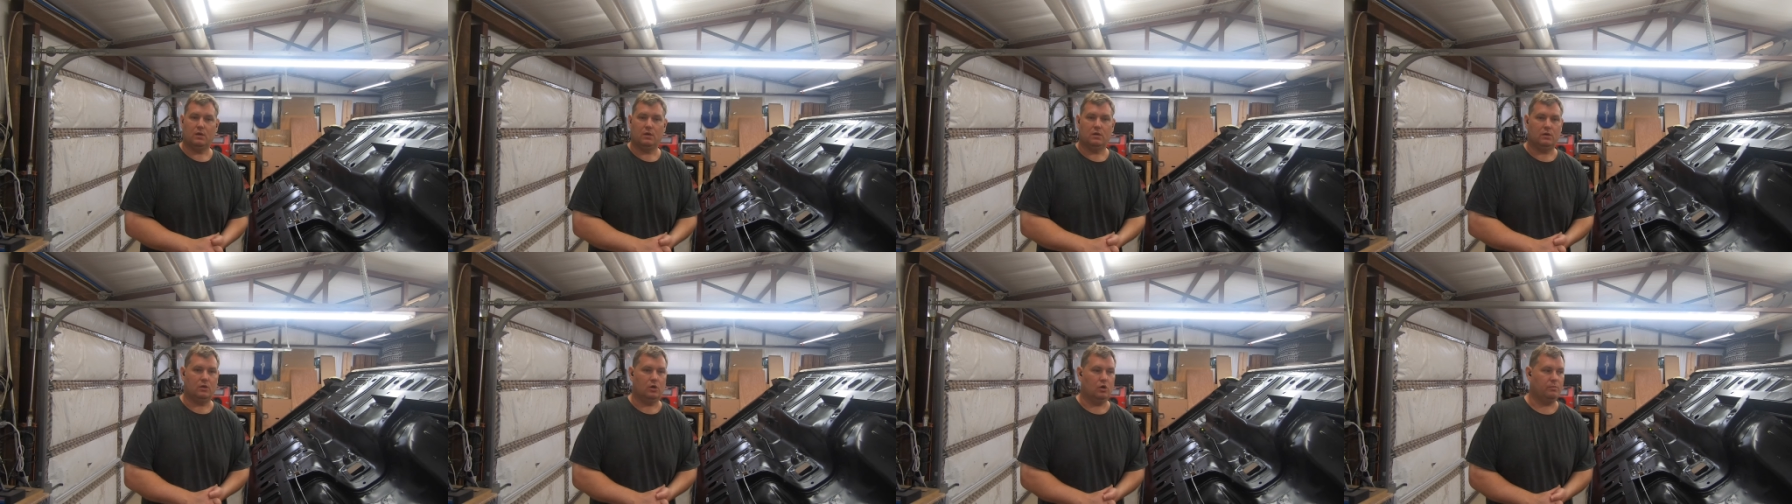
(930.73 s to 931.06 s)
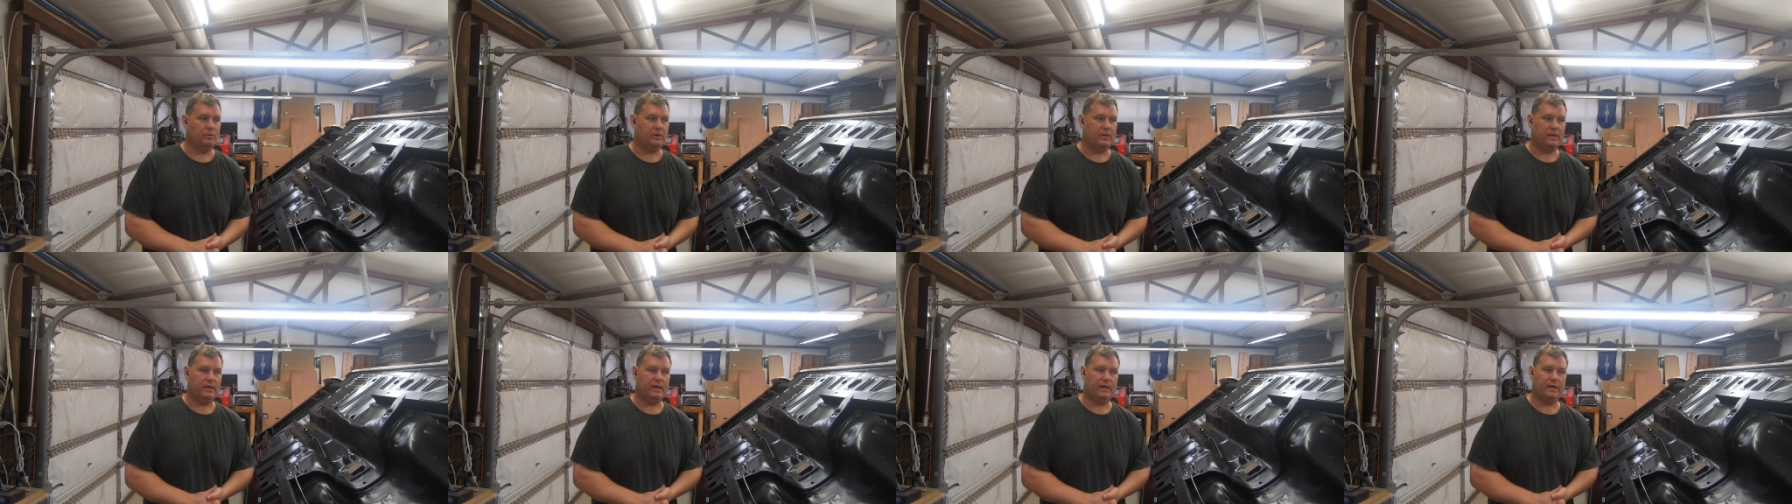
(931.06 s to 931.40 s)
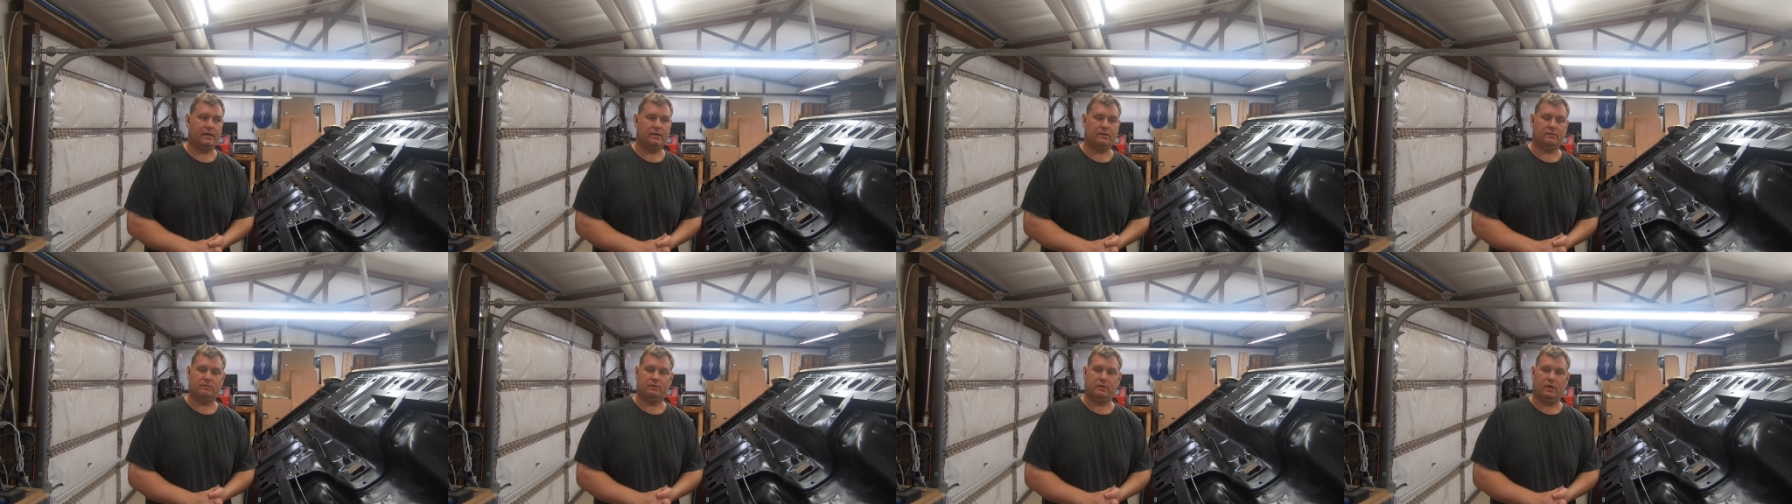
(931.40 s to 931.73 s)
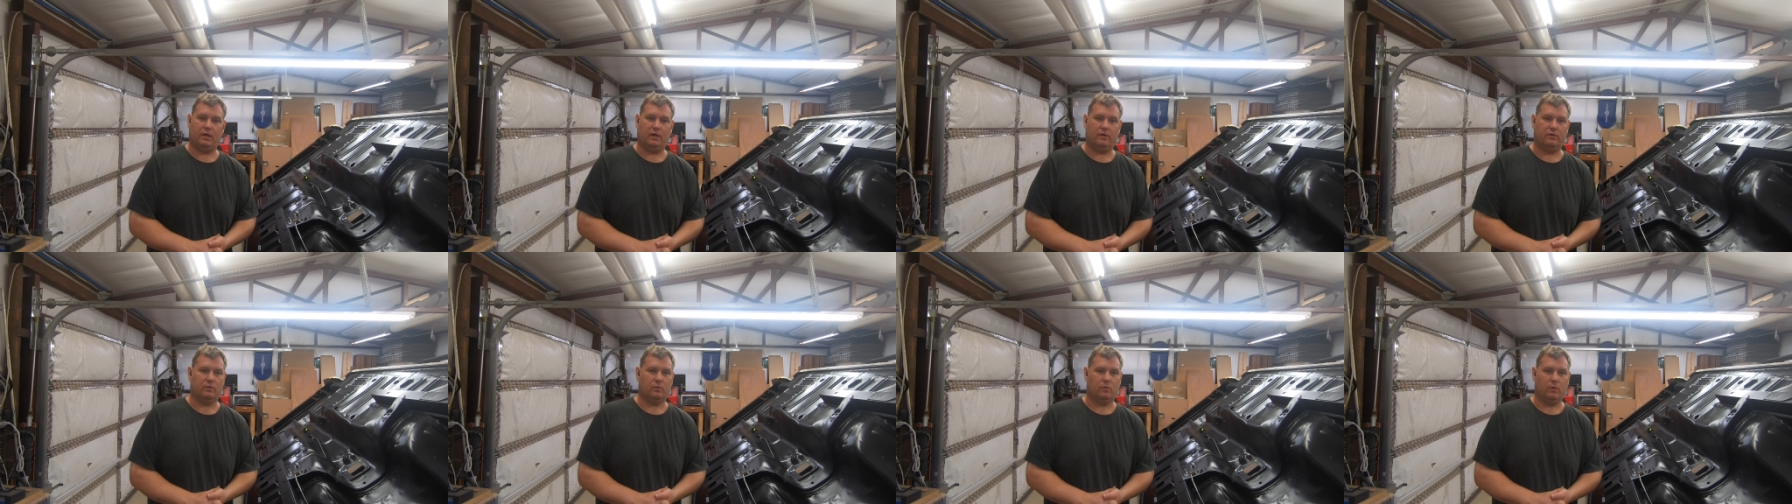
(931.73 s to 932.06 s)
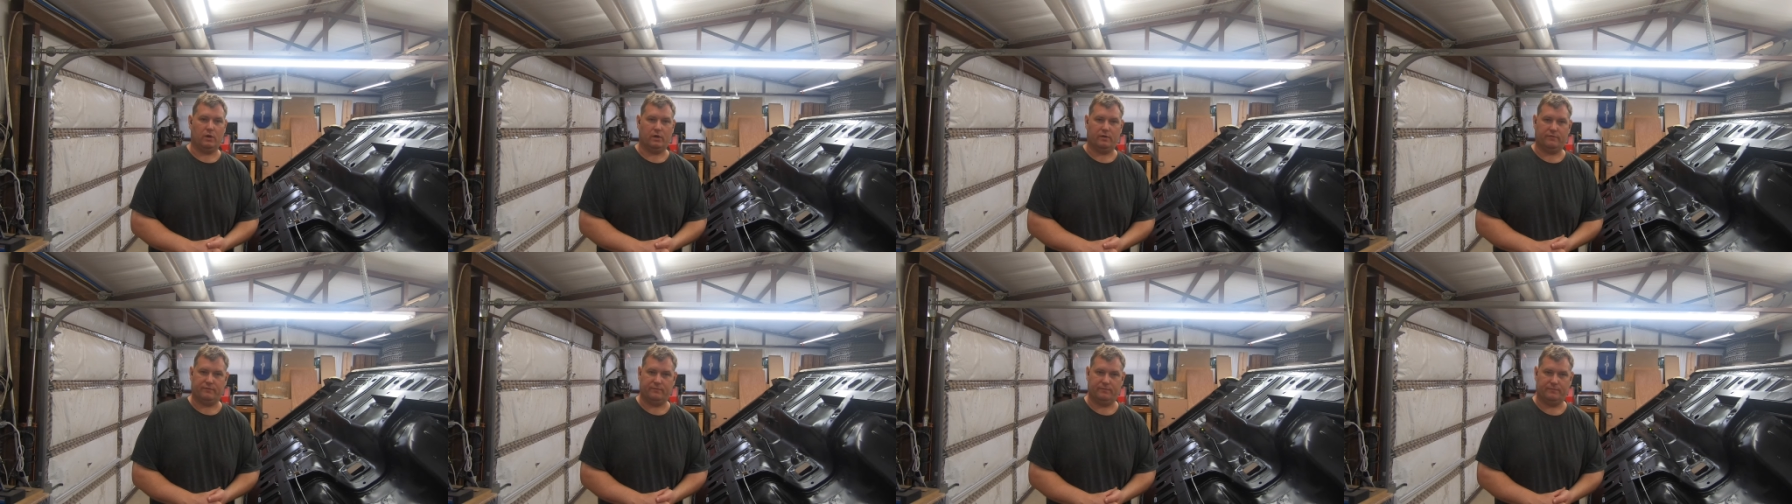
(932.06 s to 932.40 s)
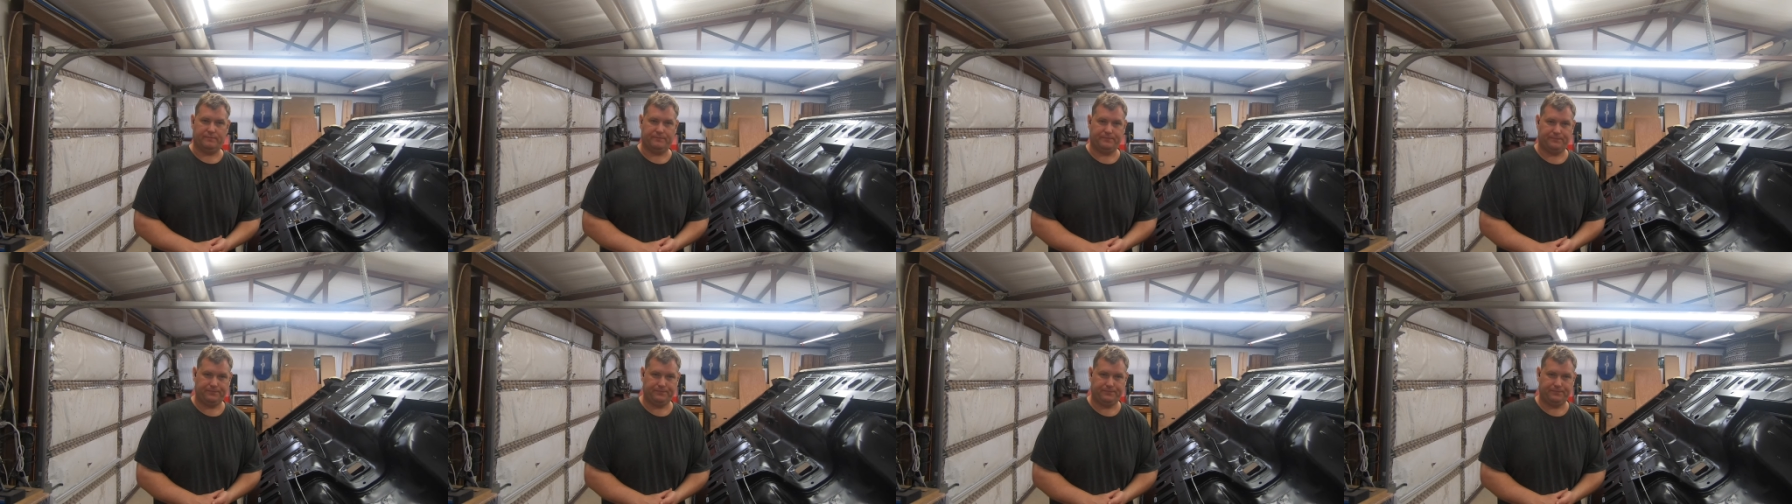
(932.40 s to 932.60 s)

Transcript: Nobody had either one of them.